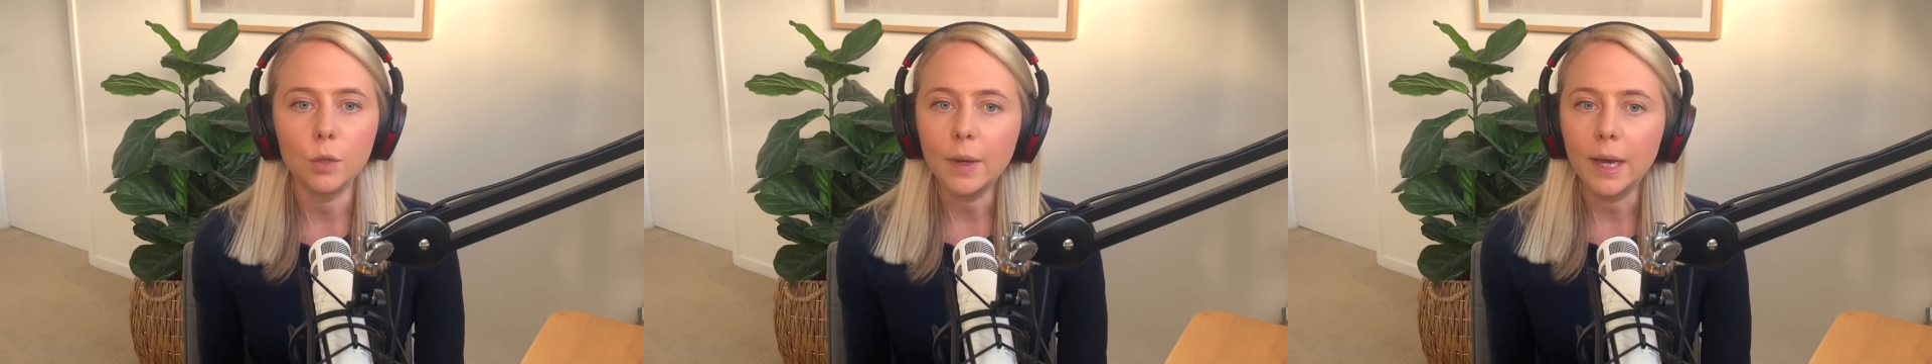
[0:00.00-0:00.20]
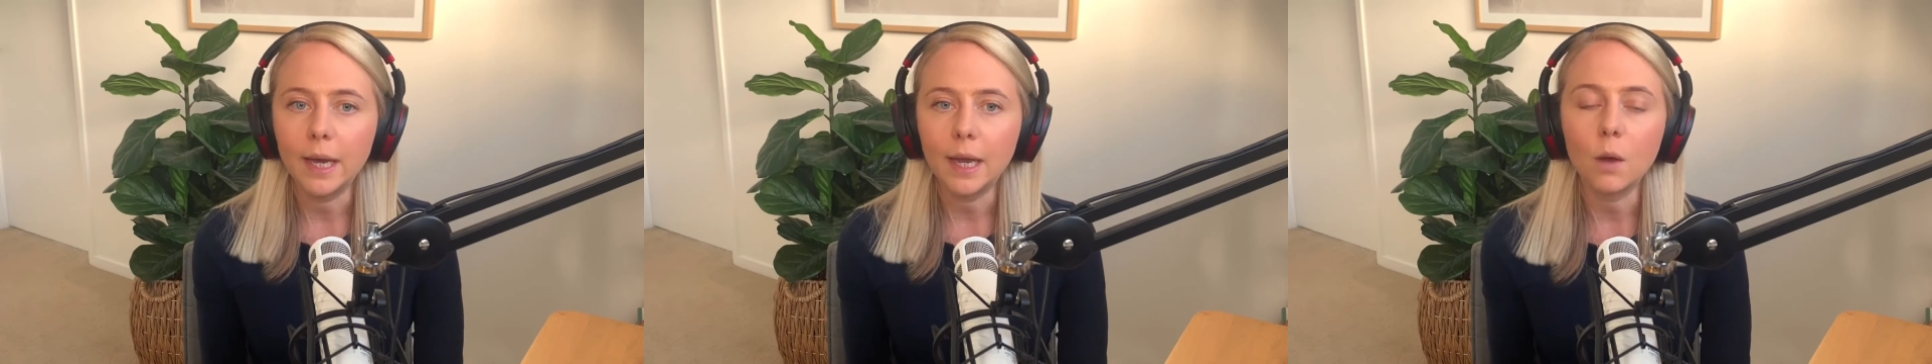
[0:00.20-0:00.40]

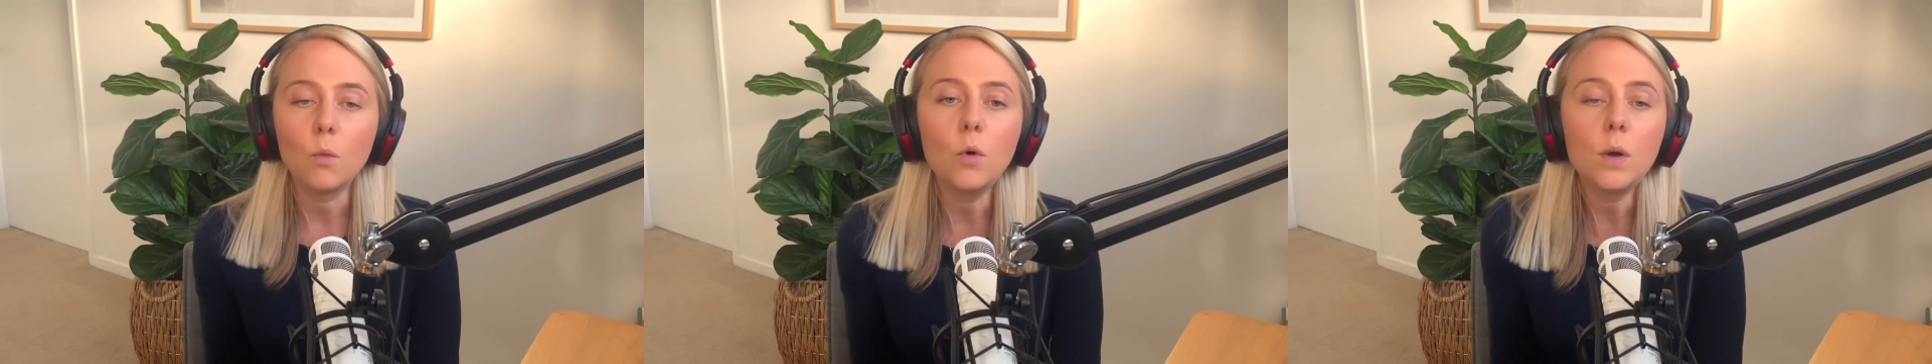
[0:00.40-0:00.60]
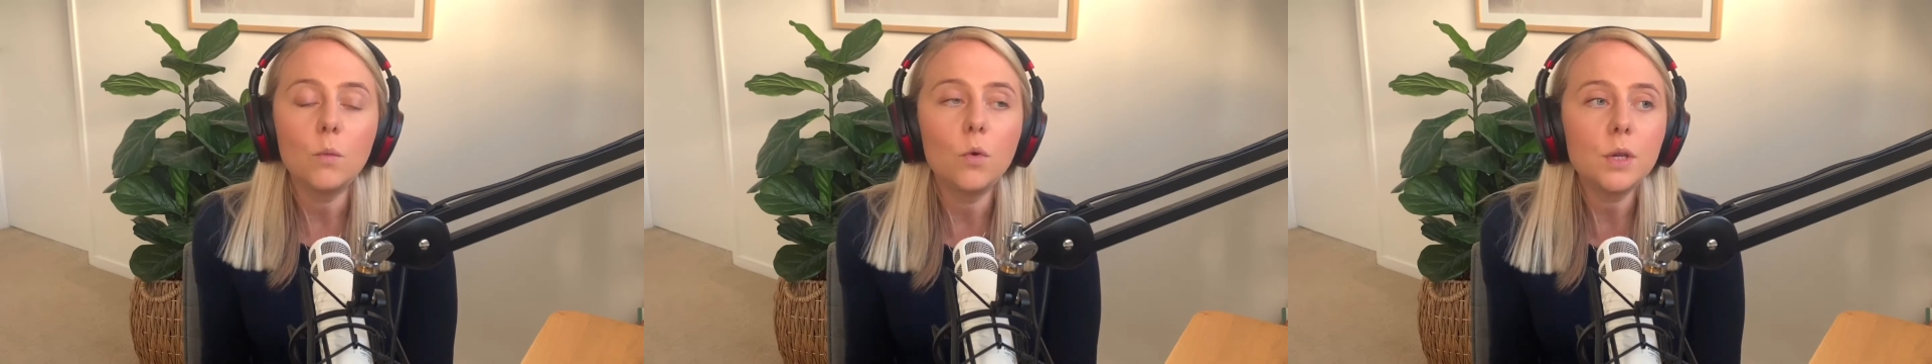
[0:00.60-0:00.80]
it. Like,
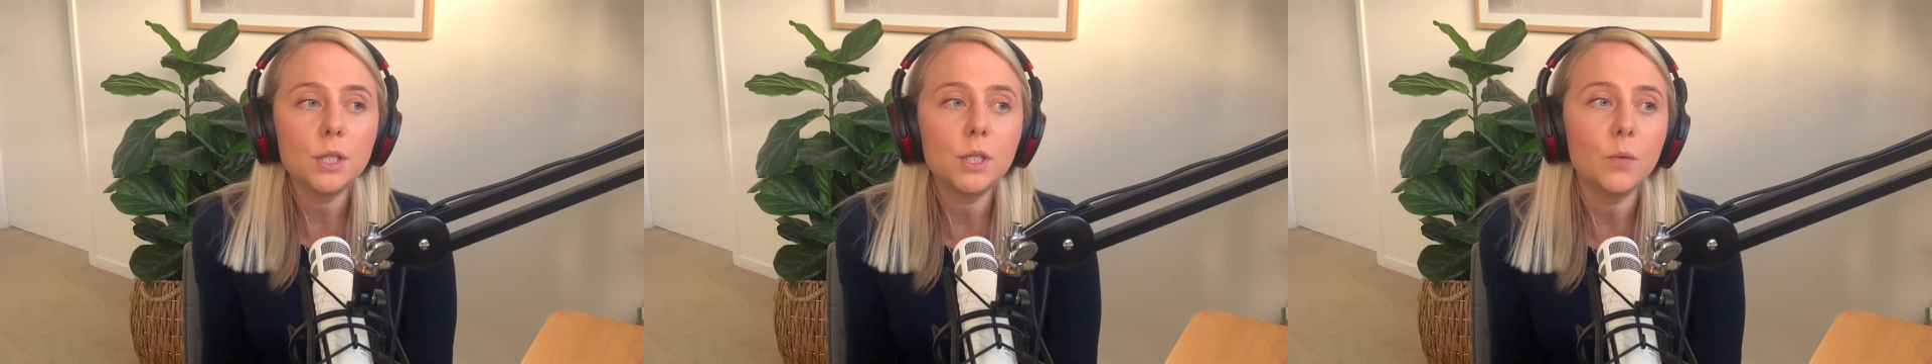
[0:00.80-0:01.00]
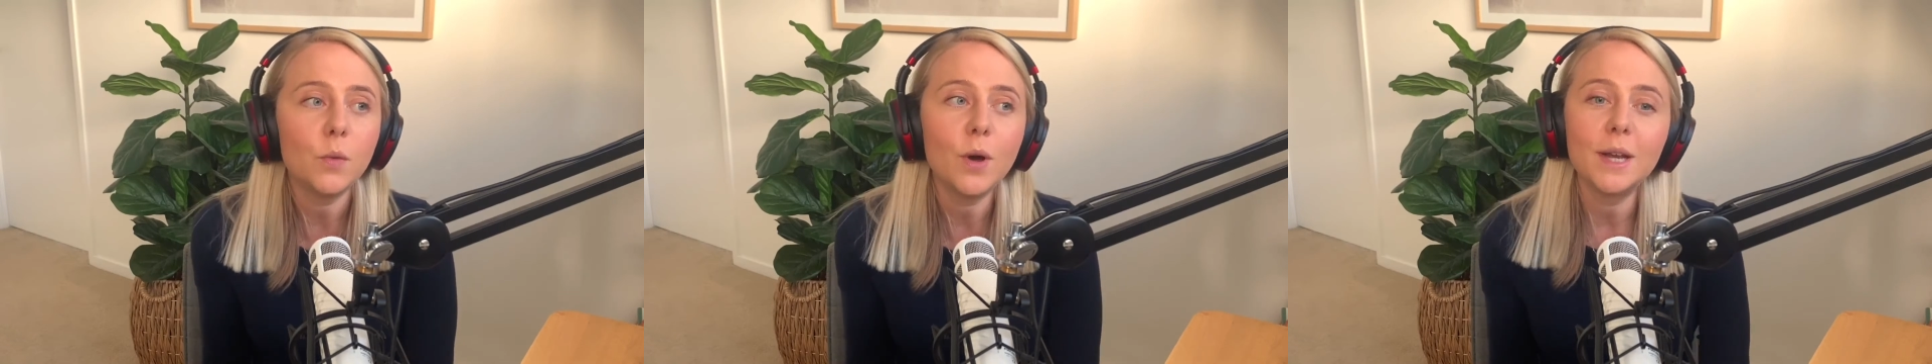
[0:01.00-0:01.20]
what what's
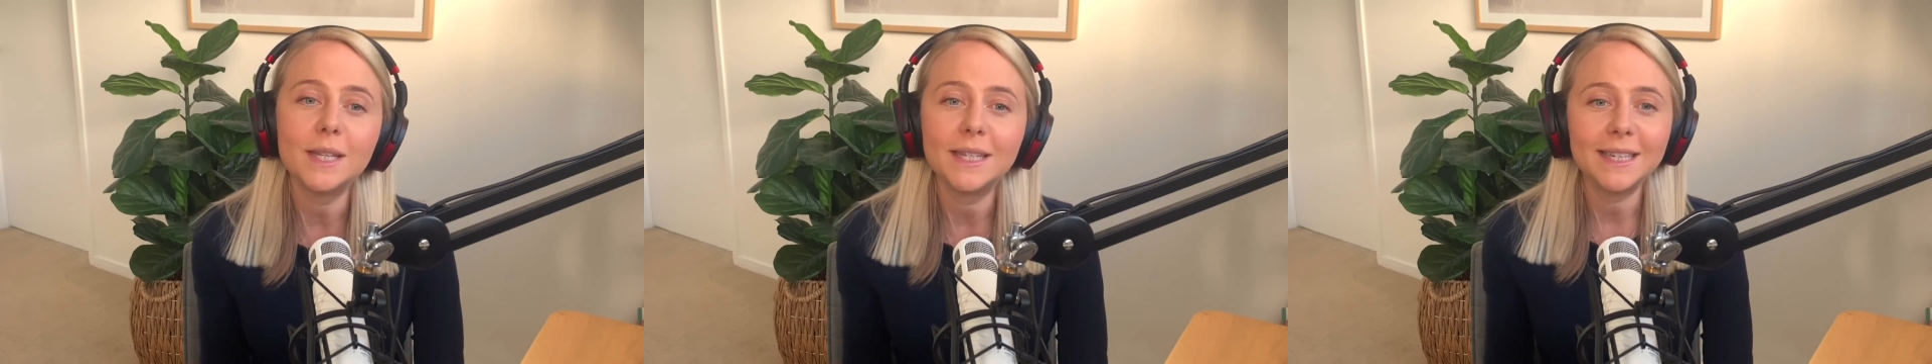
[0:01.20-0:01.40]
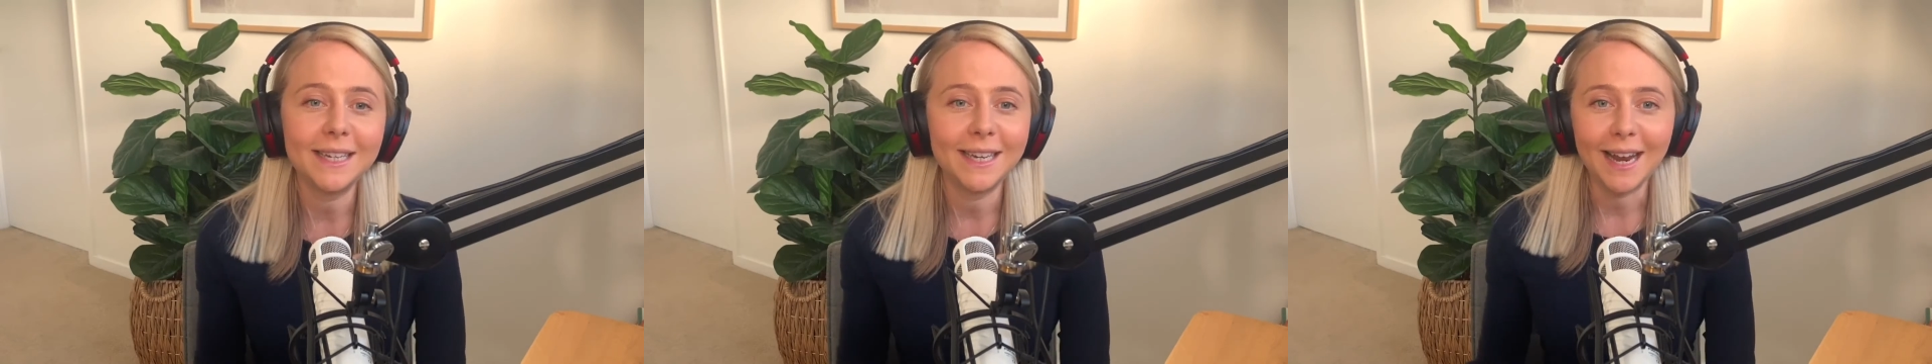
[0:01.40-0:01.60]
the worst
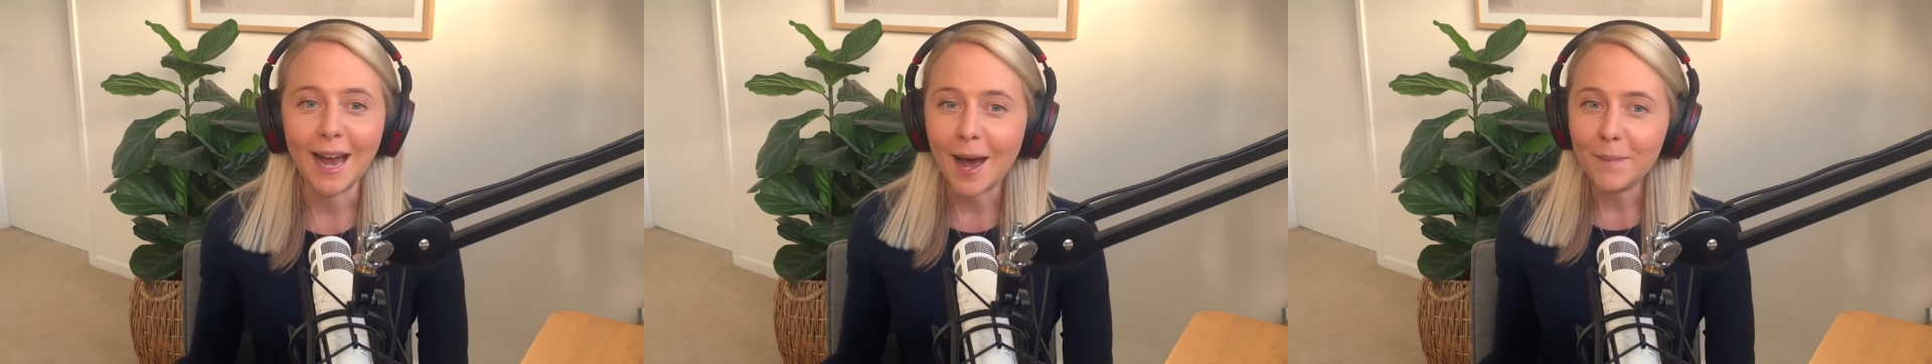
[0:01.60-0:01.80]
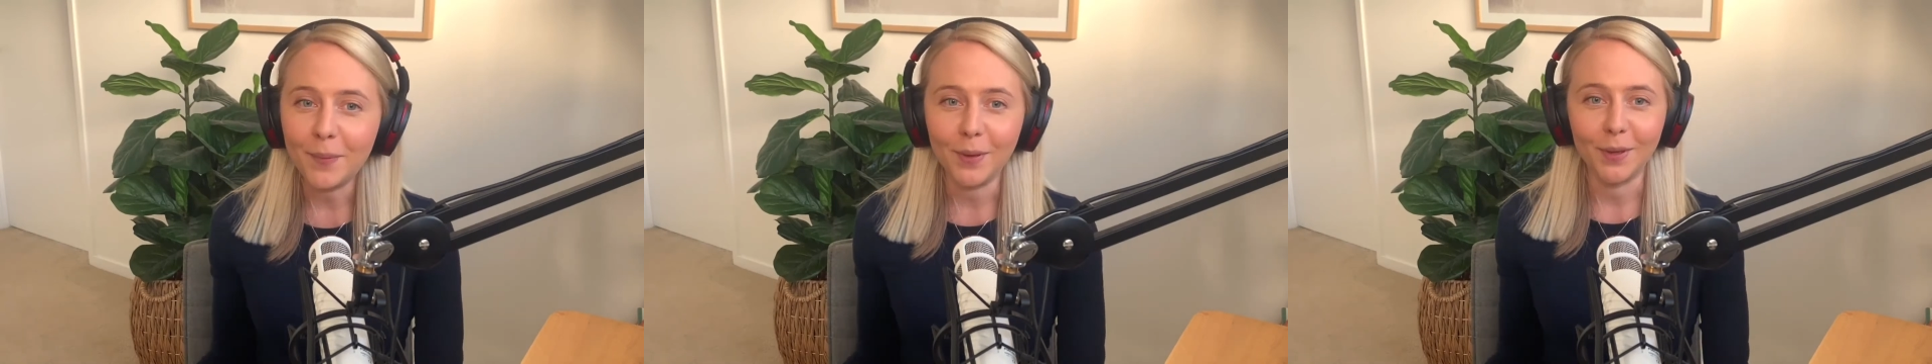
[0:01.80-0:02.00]
that can
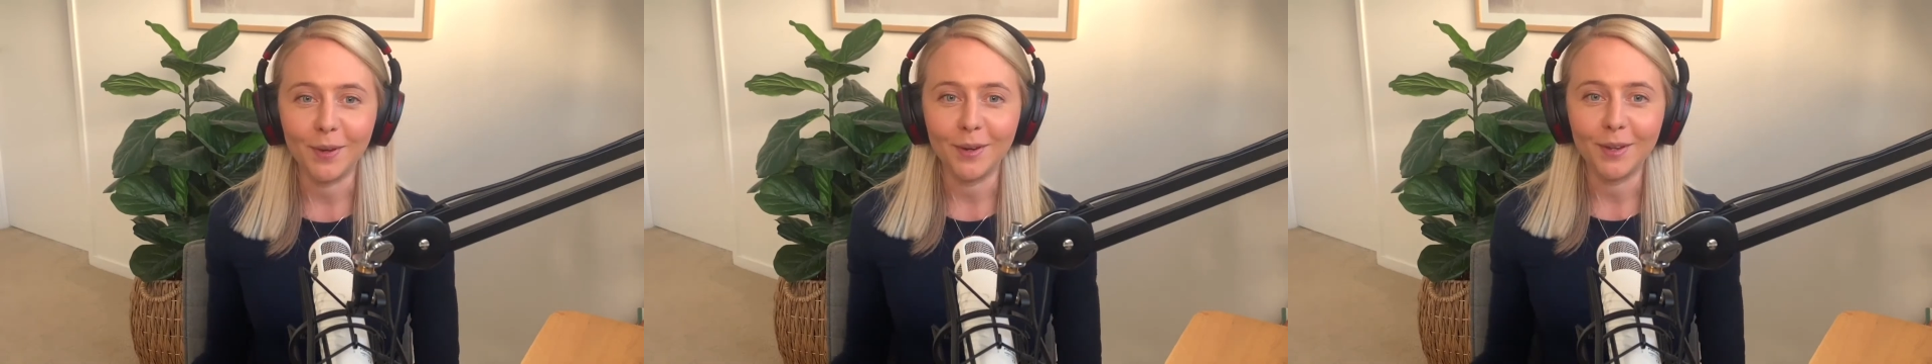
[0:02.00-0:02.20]
happen?